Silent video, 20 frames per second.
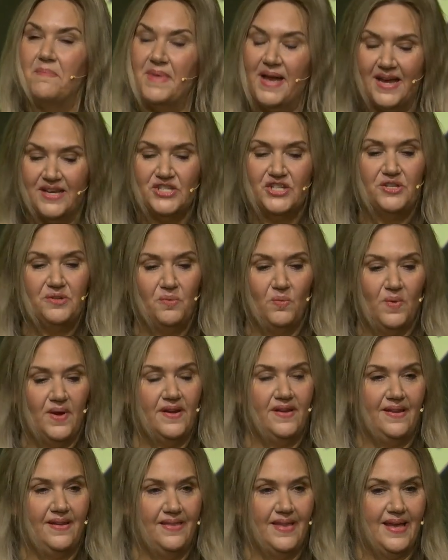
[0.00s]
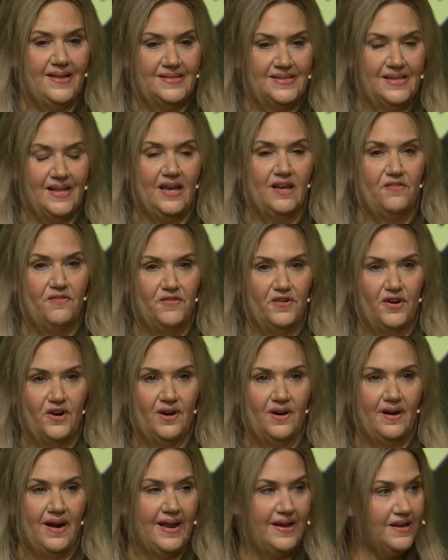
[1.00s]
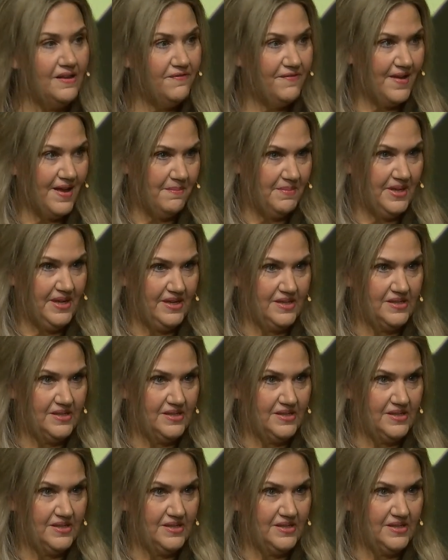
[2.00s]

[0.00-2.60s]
imagine what that's like for any family